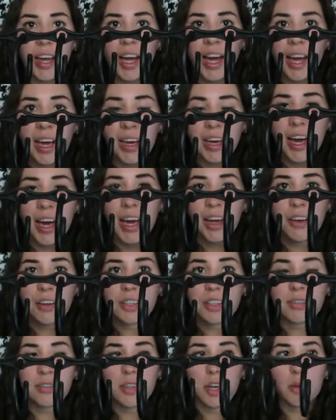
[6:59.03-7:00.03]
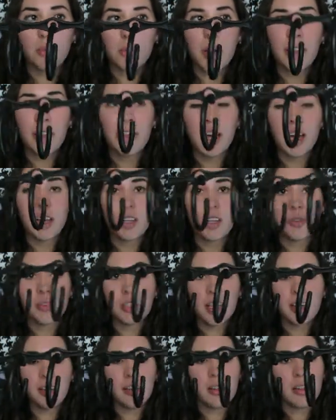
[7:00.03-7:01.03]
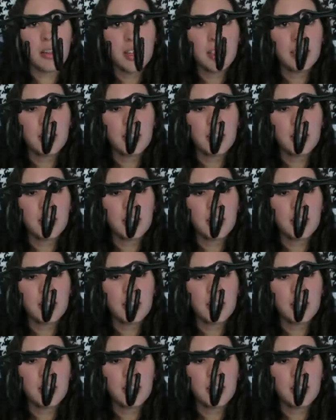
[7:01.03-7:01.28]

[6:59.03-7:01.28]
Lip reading: hang hangers from, and then you take this